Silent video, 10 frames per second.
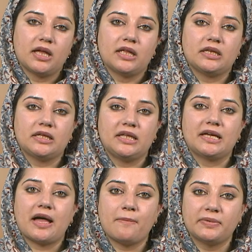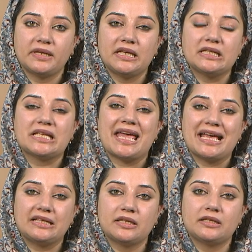Nidhi companies
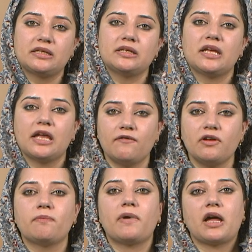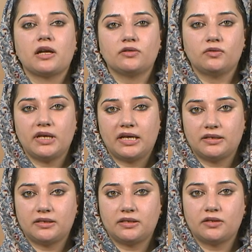existed even prior to the
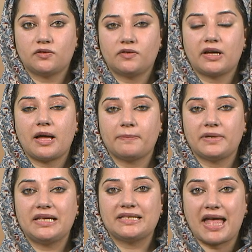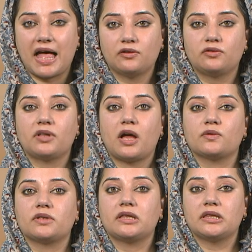existence of the Companies Act
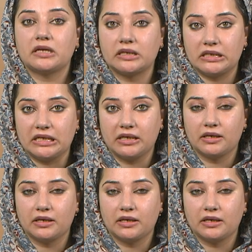2013.